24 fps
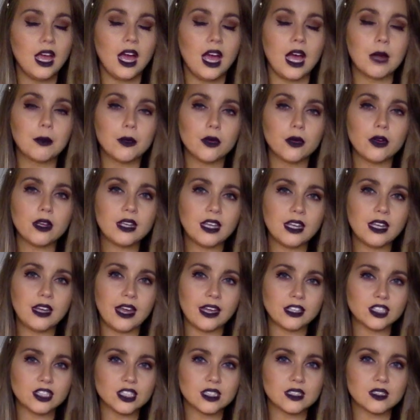and more in
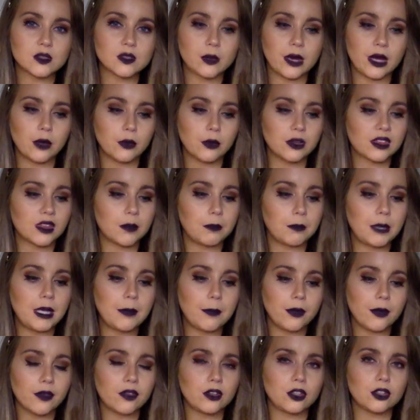connection as well with the
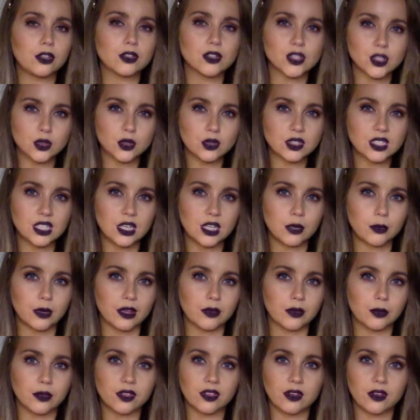people that you associate with
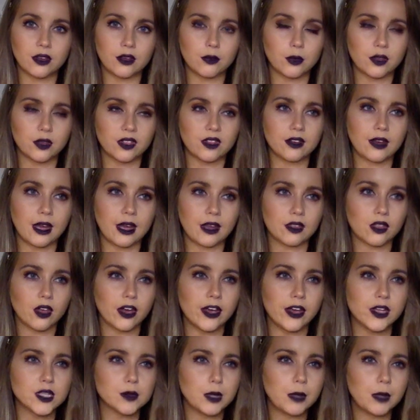the ninth
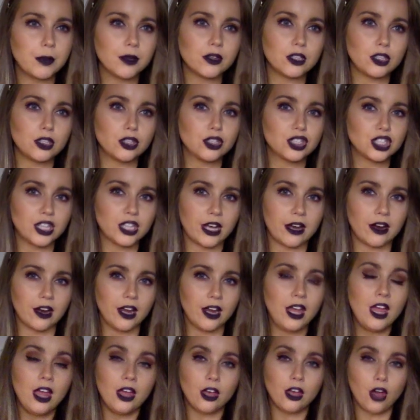house, people that you share
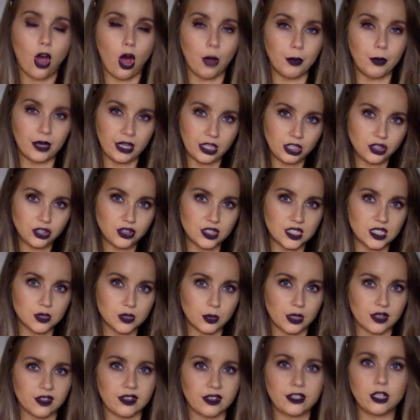common interests
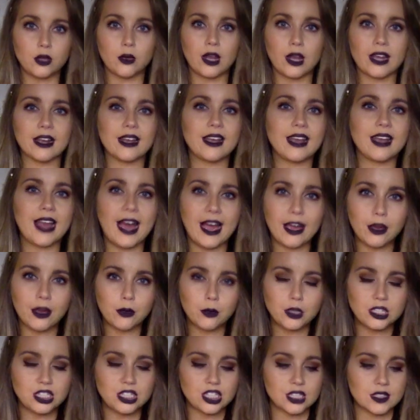with, you know, like
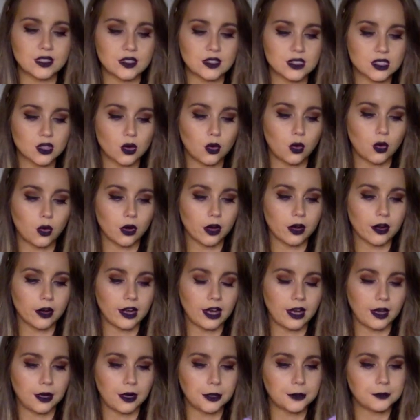languages
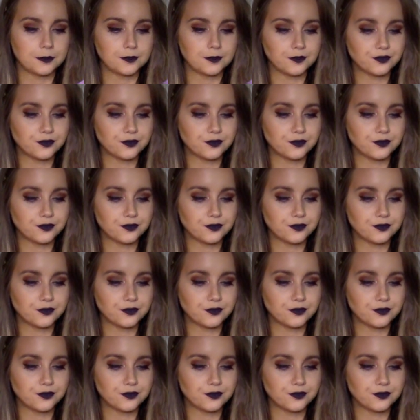or